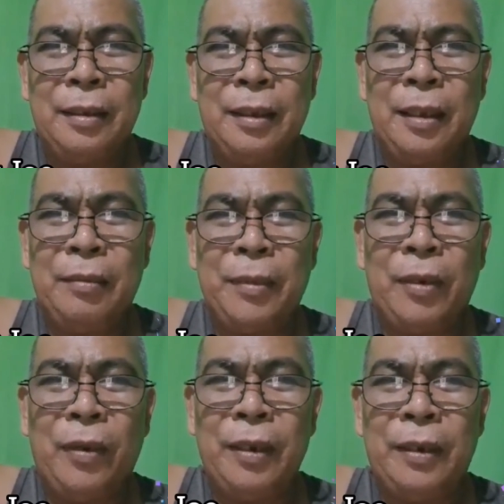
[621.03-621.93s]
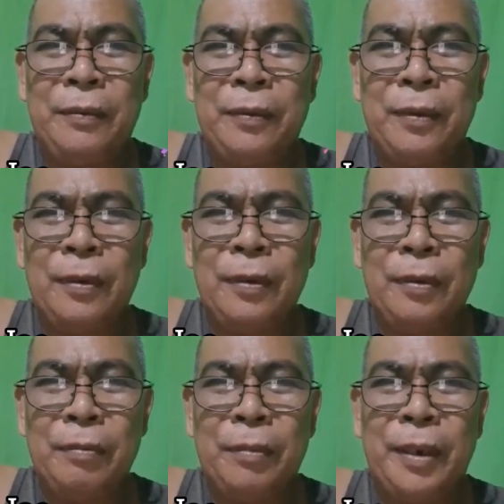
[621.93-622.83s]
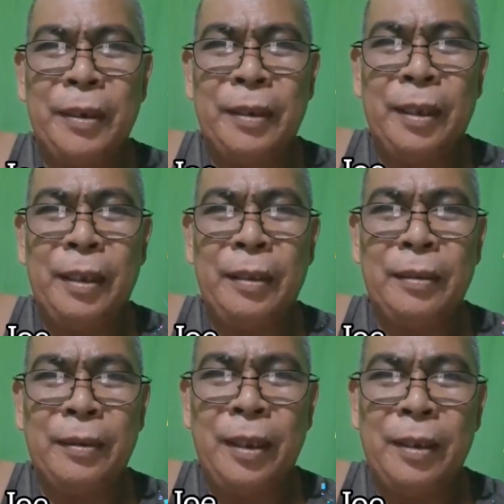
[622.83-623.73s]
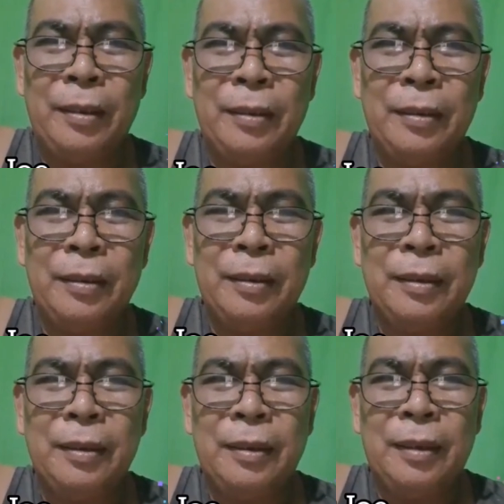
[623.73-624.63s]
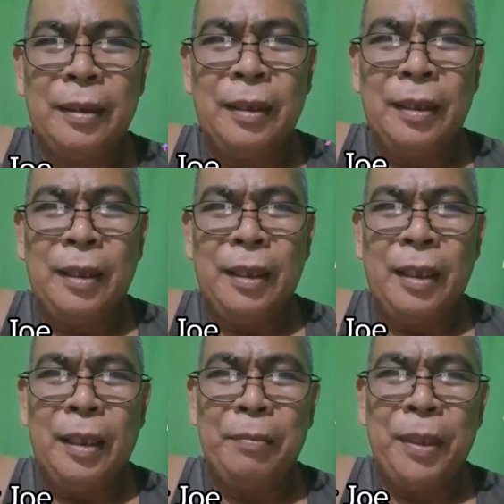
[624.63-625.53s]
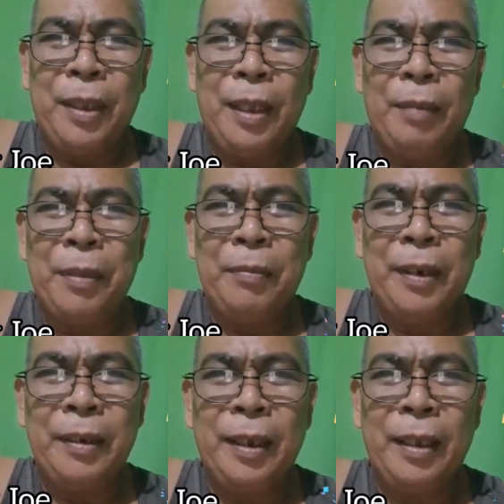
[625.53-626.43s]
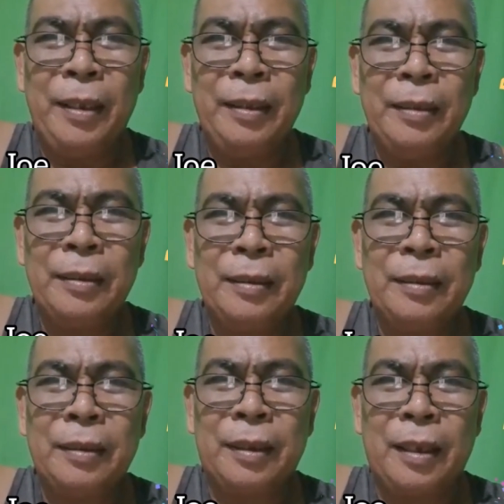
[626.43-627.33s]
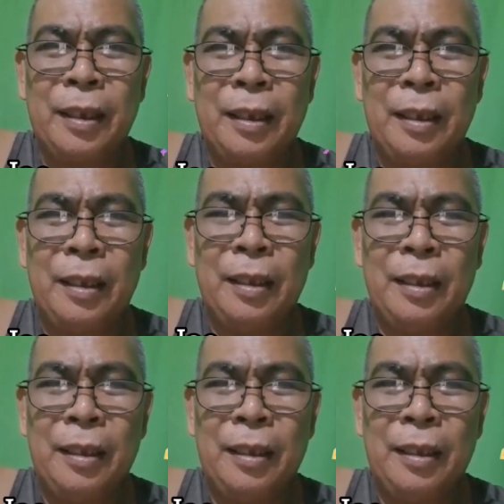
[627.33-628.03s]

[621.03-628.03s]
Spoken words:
have a wonderful birthday today. Happy happy birthday kag